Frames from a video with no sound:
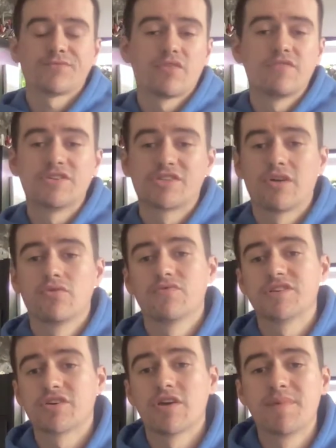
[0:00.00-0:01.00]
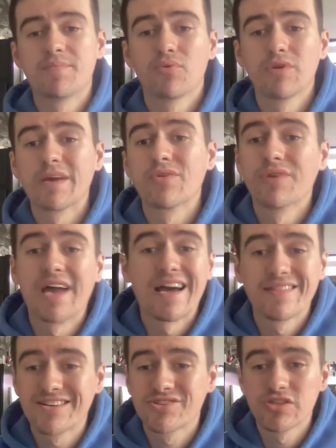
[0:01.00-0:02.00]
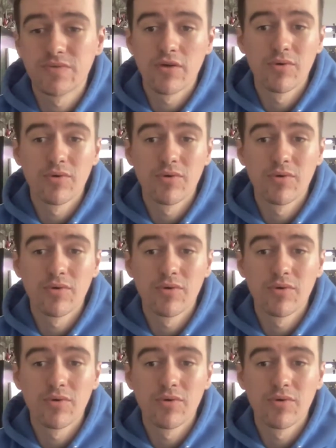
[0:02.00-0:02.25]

reach out to people you might know in that industry as well.